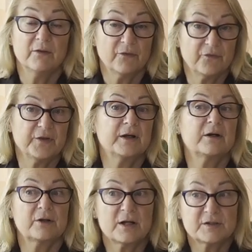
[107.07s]
The
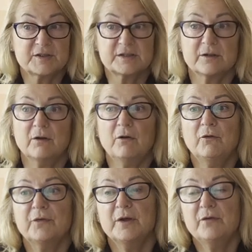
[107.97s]
crux
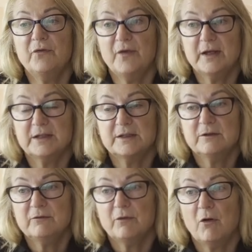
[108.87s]
of
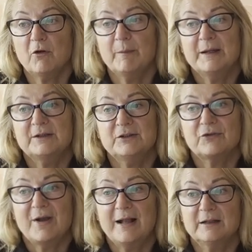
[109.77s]
effective augmented
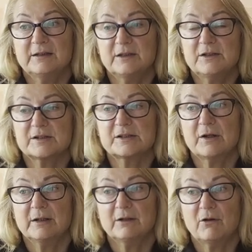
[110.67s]
reality
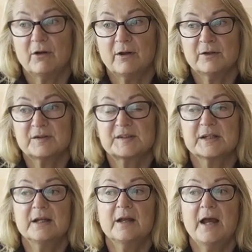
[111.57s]
design lies
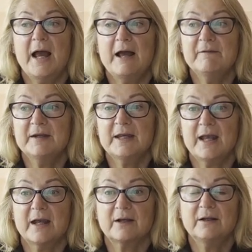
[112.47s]
in having
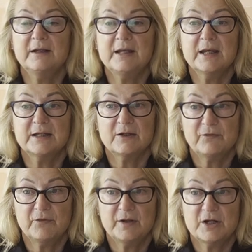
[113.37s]
a clear
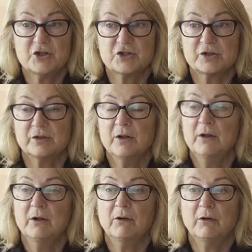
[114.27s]
definition
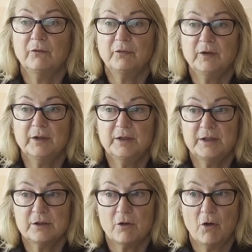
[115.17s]
of
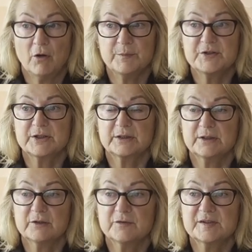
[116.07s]
learning
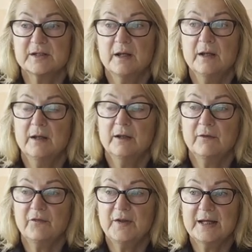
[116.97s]
objectives
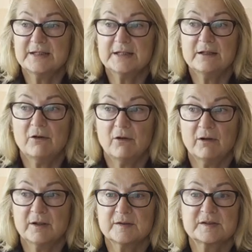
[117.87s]
that
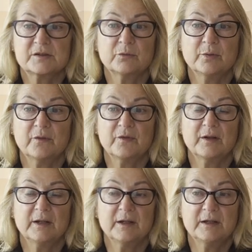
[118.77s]
aligns with the
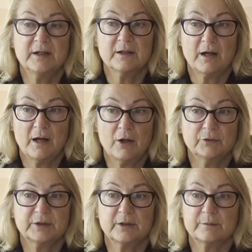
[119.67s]
learning
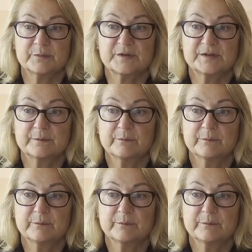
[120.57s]
outcomes.